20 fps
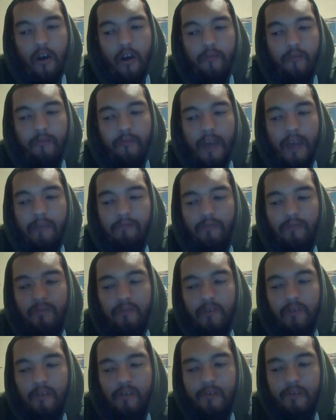That one
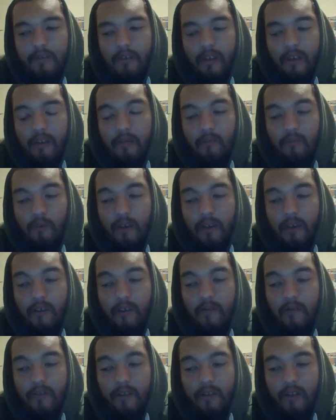just what I always
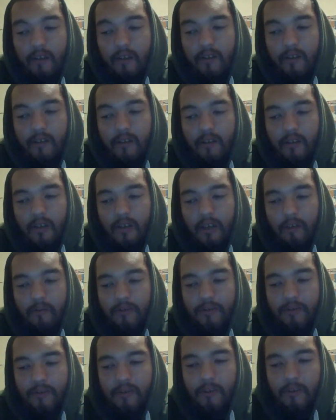get. He was
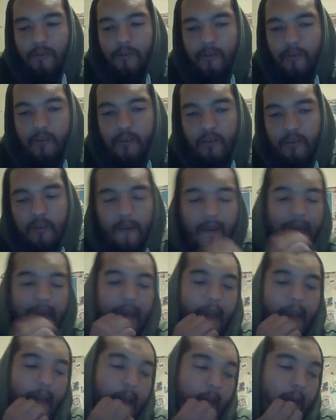just
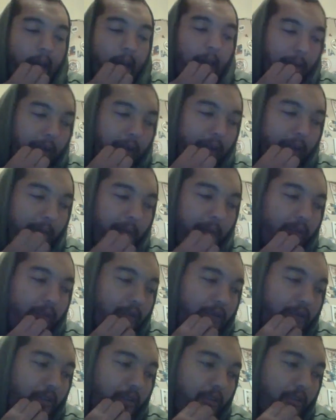pretty much